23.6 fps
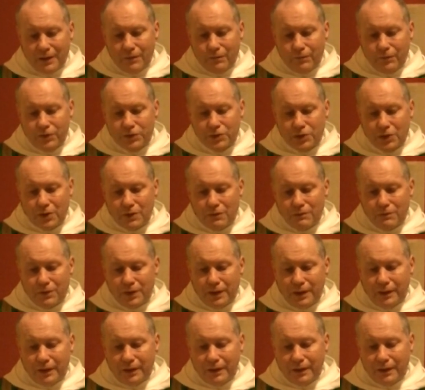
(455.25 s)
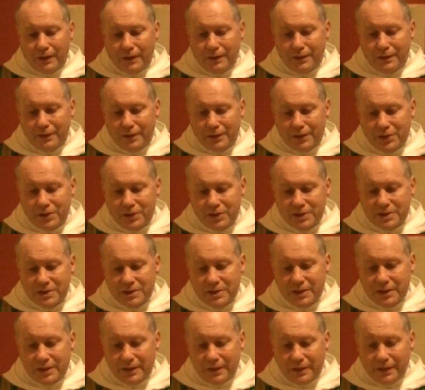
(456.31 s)
which only encourages
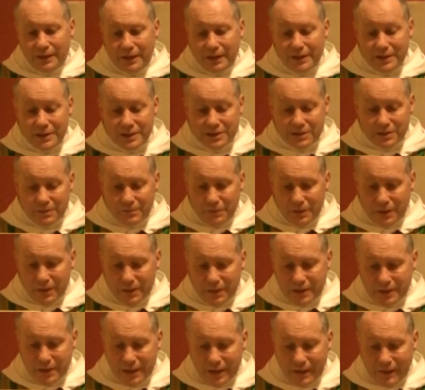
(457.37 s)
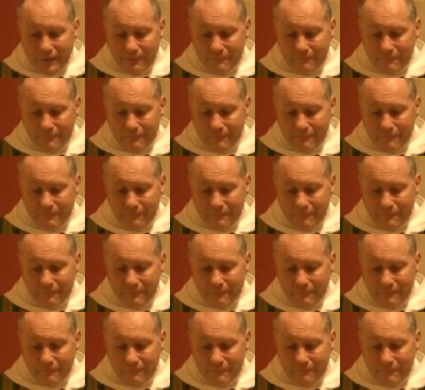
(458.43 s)
instability.